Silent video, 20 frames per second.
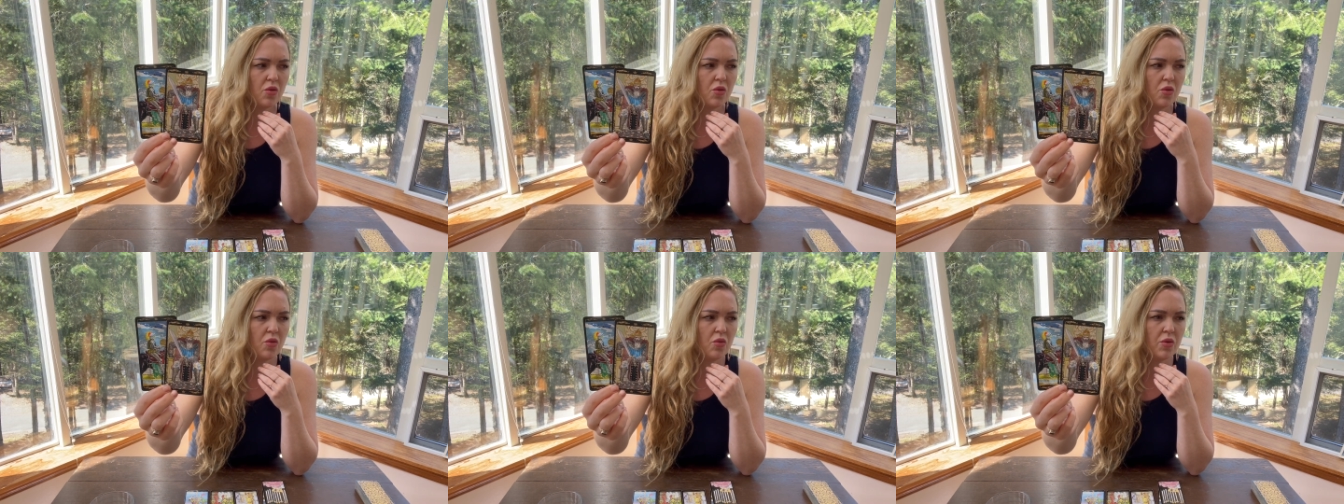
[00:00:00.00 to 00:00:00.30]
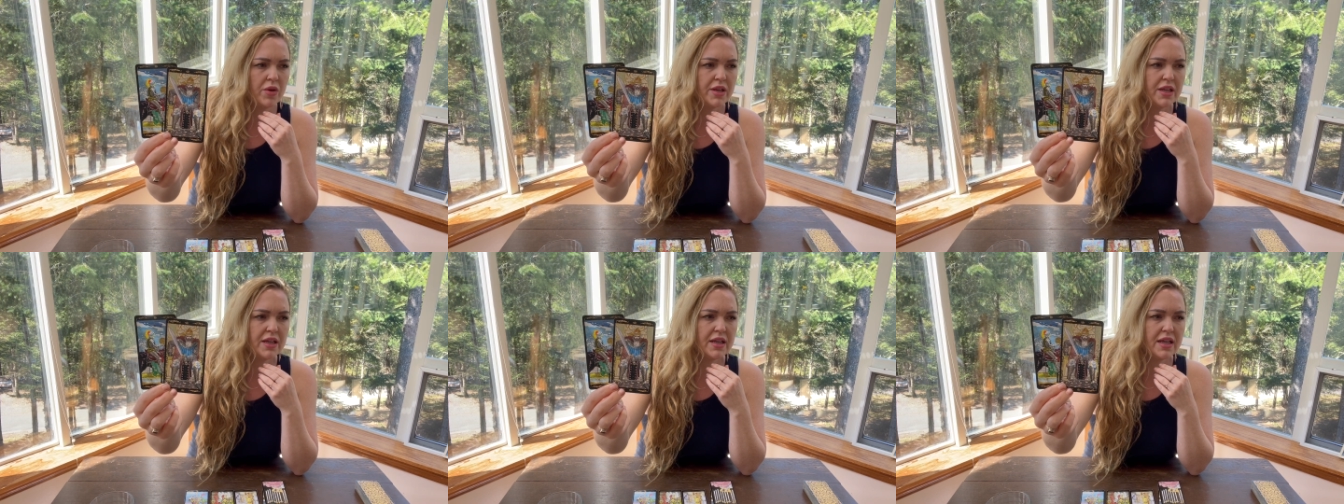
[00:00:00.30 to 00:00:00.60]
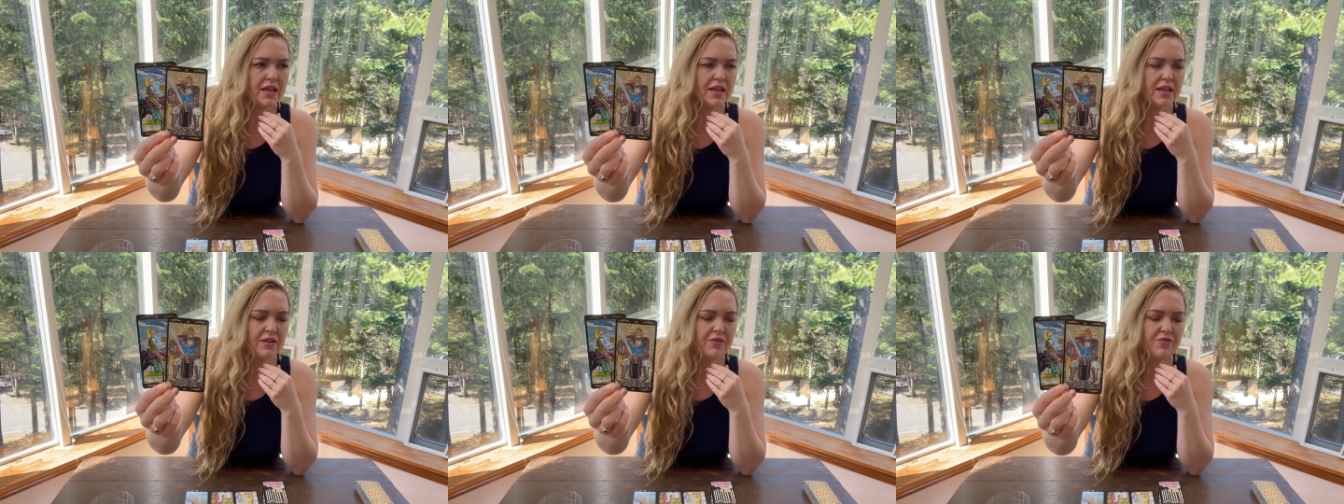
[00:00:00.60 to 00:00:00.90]
when you
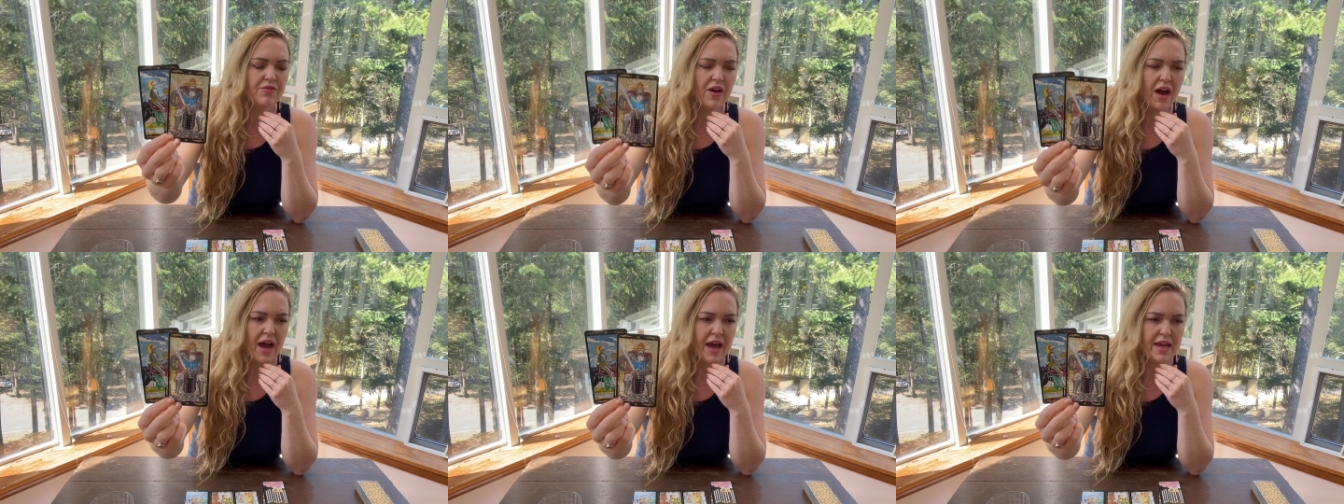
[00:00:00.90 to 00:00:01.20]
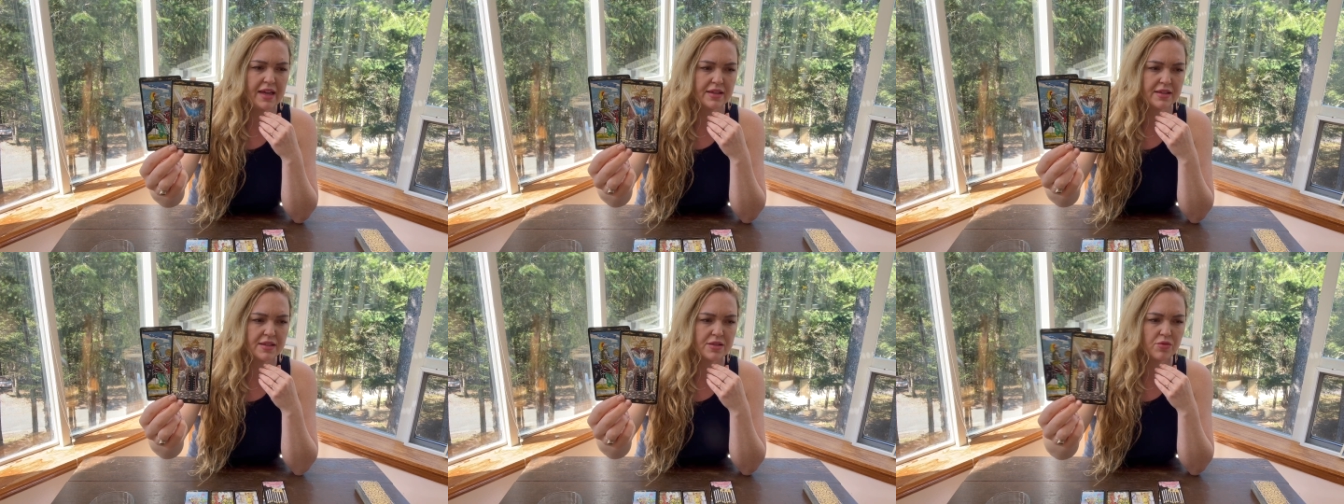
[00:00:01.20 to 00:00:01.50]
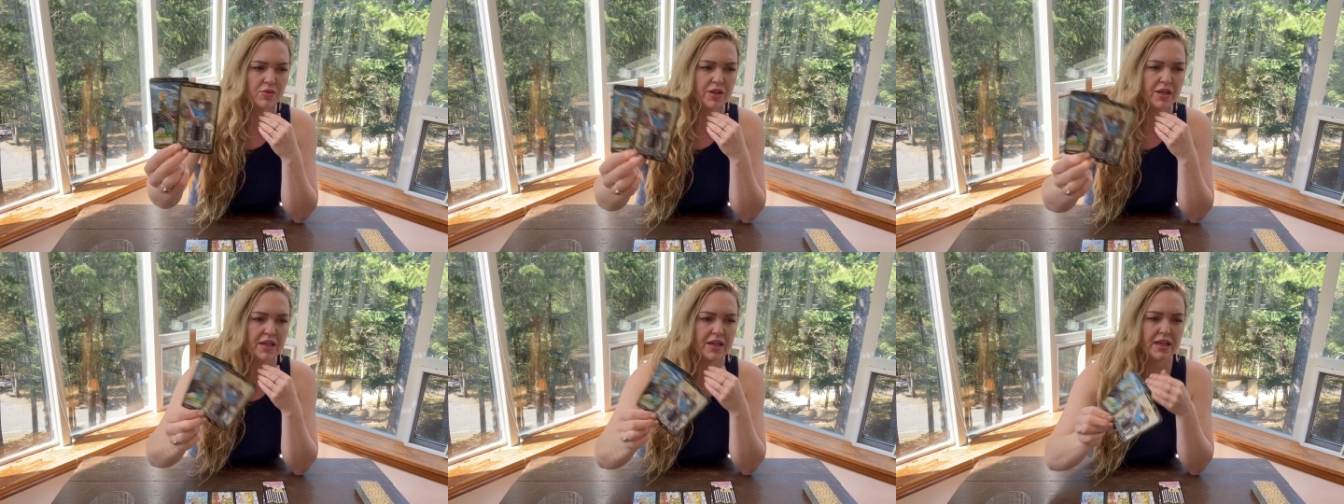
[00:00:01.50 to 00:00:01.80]
need advice,
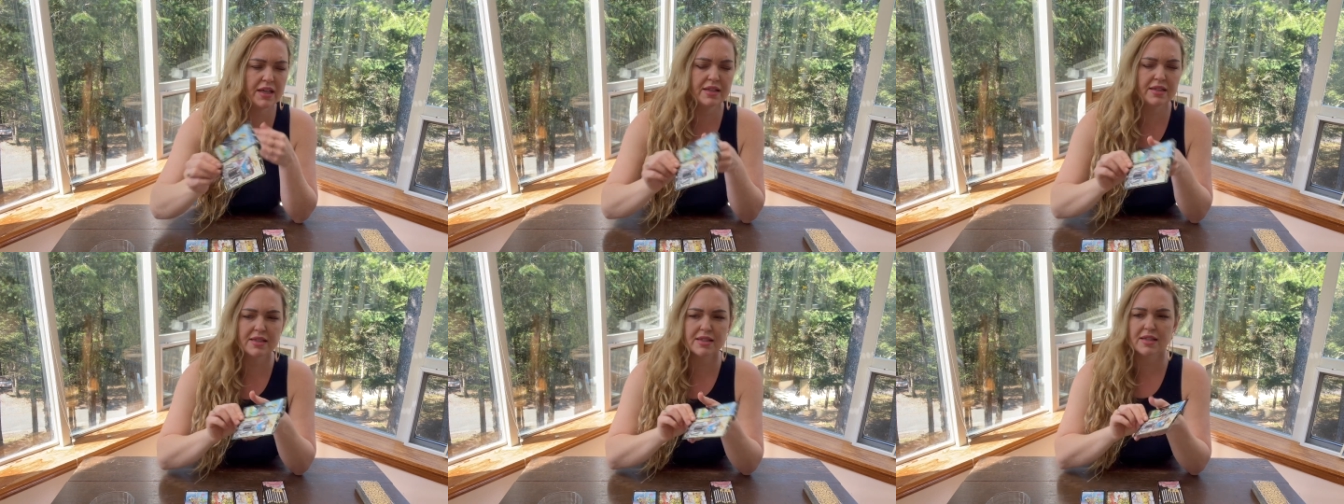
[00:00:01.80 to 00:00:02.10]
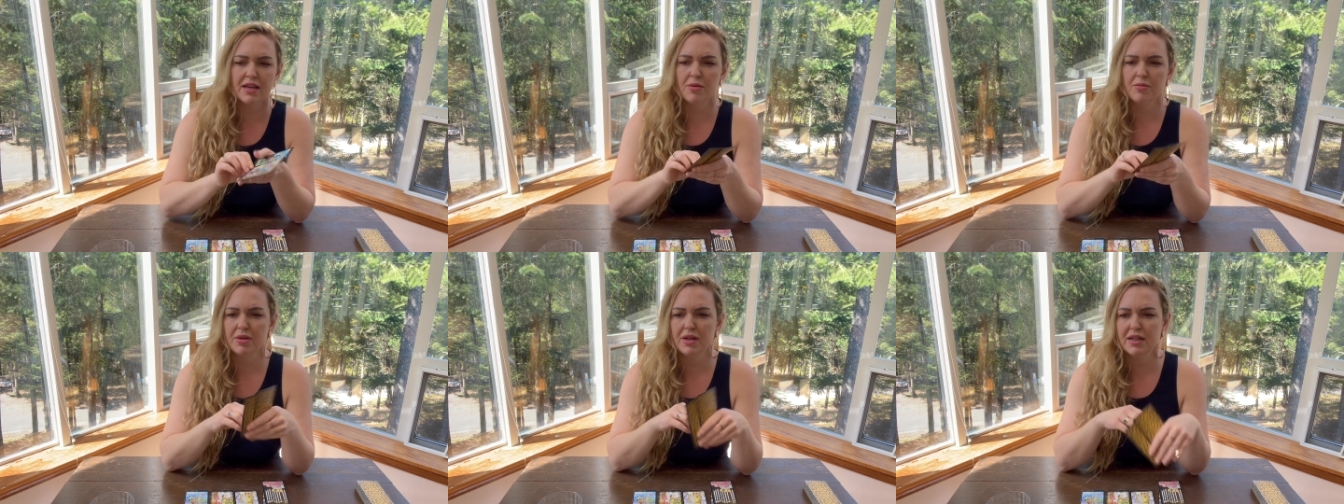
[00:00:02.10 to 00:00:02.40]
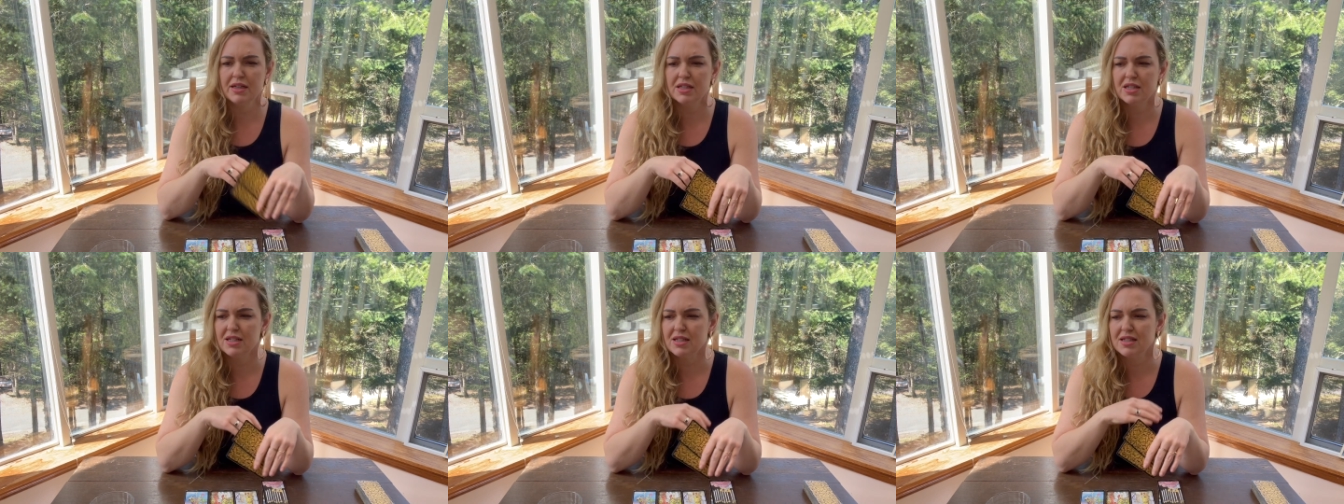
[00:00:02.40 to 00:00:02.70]
when you need
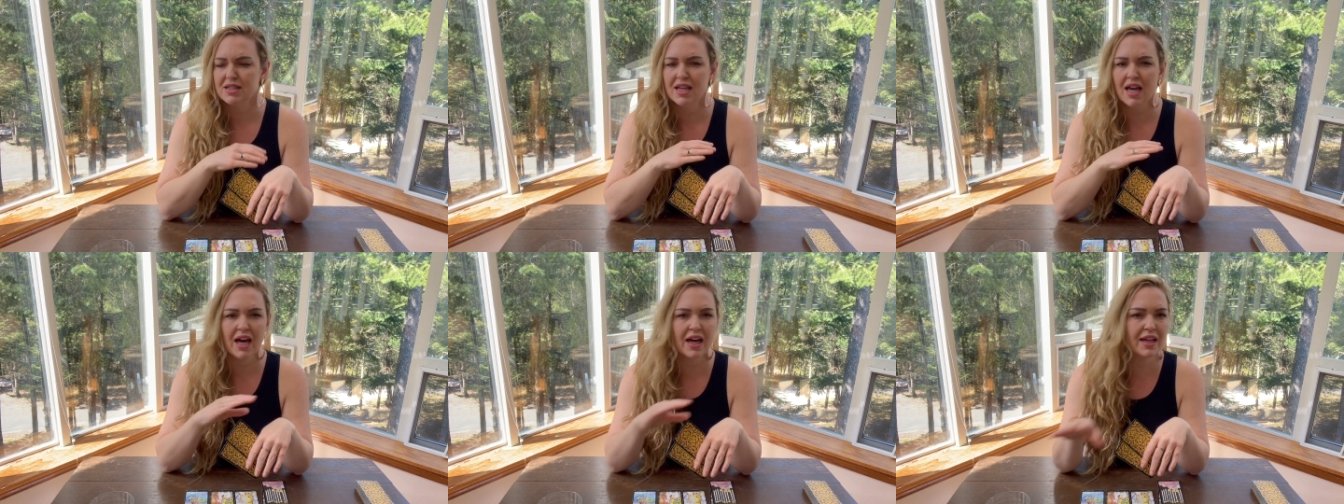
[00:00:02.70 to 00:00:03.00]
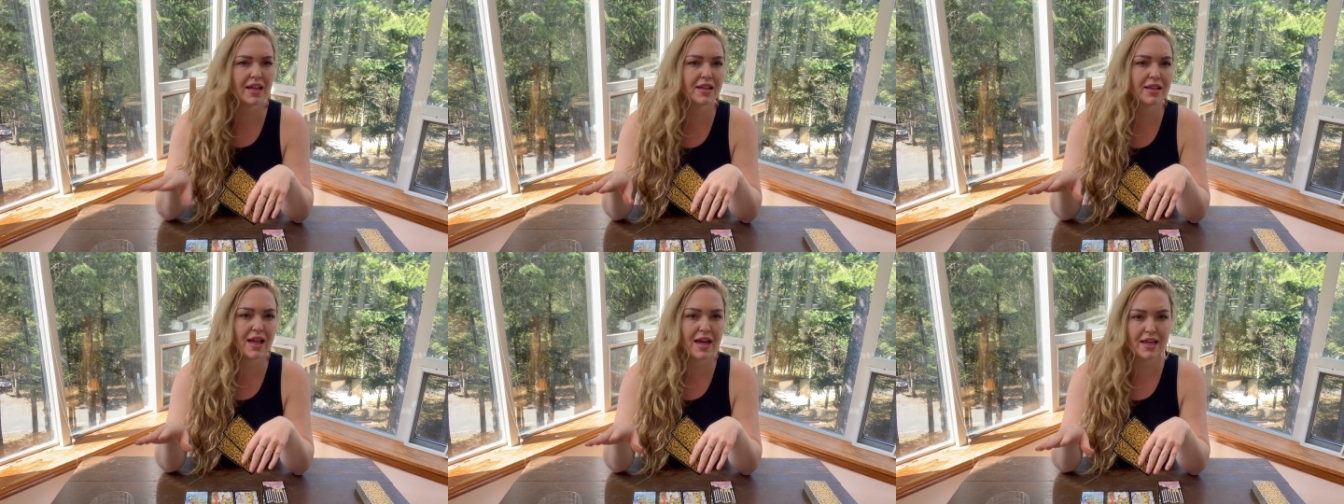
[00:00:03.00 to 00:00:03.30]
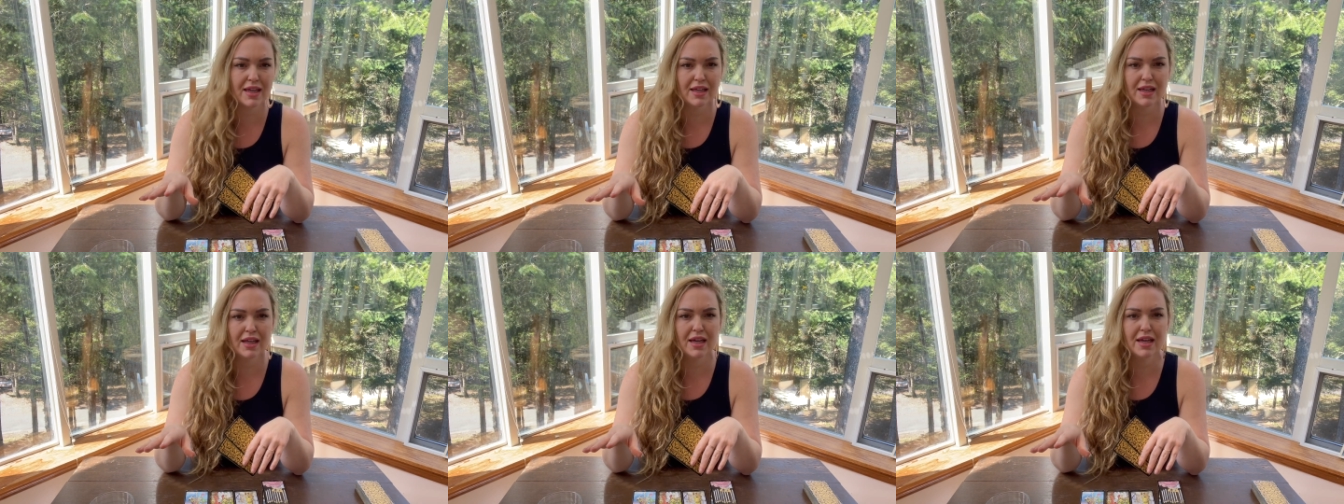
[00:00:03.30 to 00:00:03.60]
somebody to just tell you
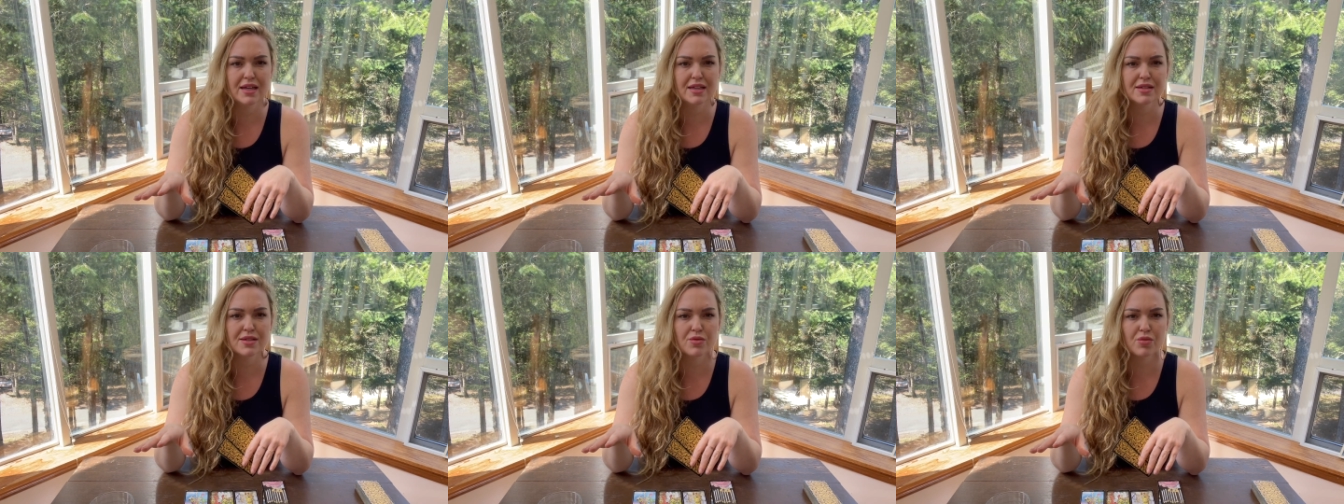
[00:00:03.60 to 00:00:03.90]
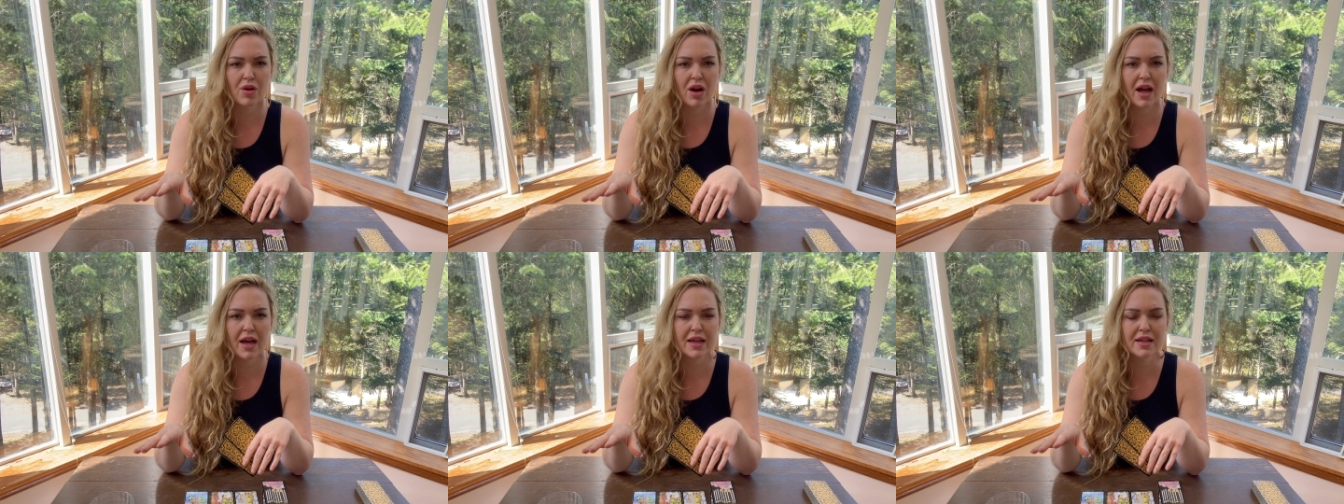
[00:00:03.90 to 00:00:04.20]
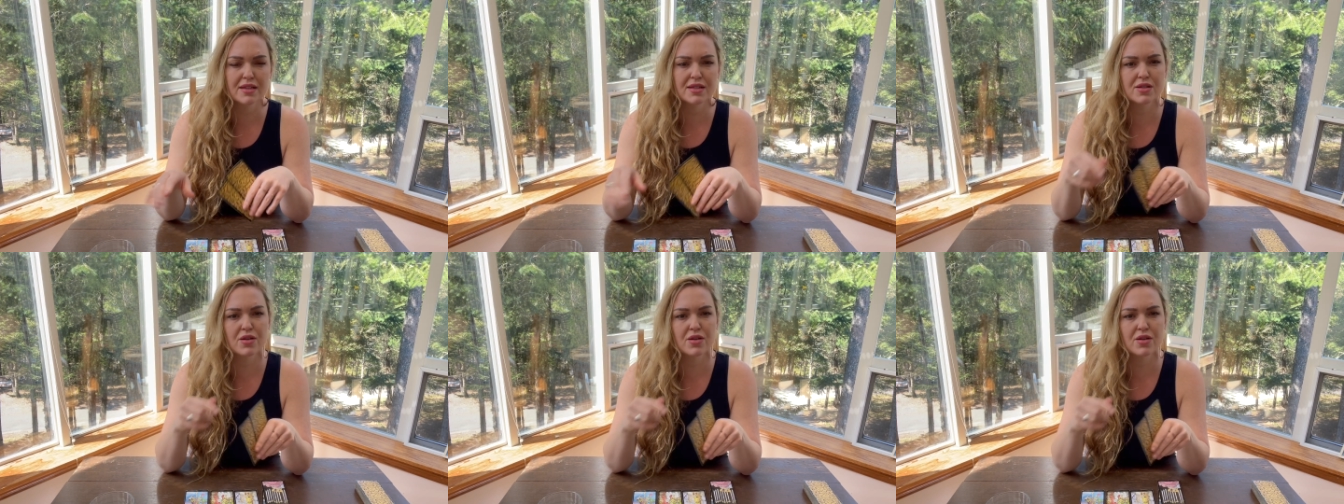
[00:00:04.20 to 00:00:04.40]
like it is, right?